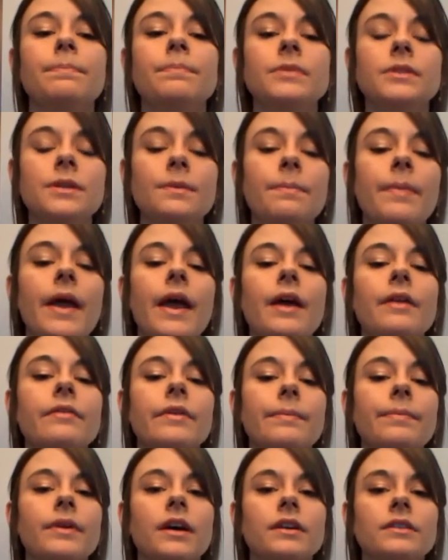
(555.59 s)
to ban
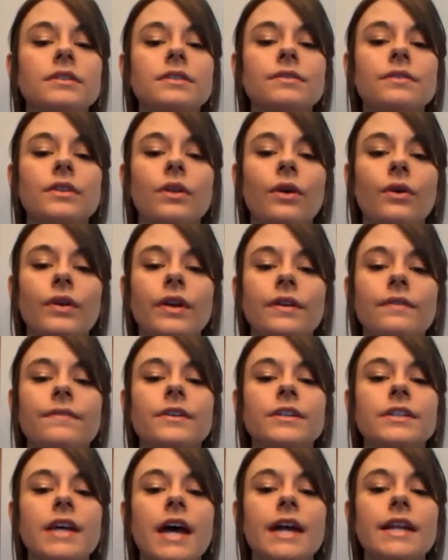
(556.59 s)
reproductive cloning for
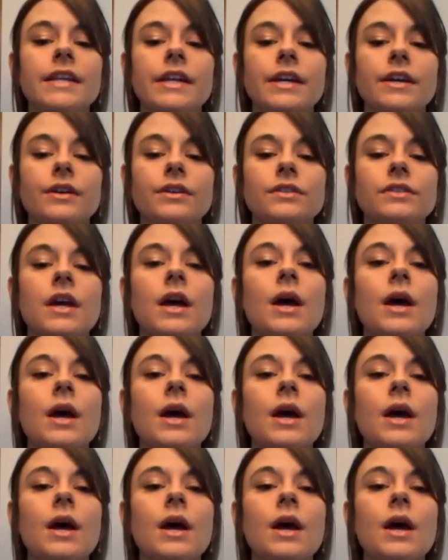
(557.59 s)
10 years,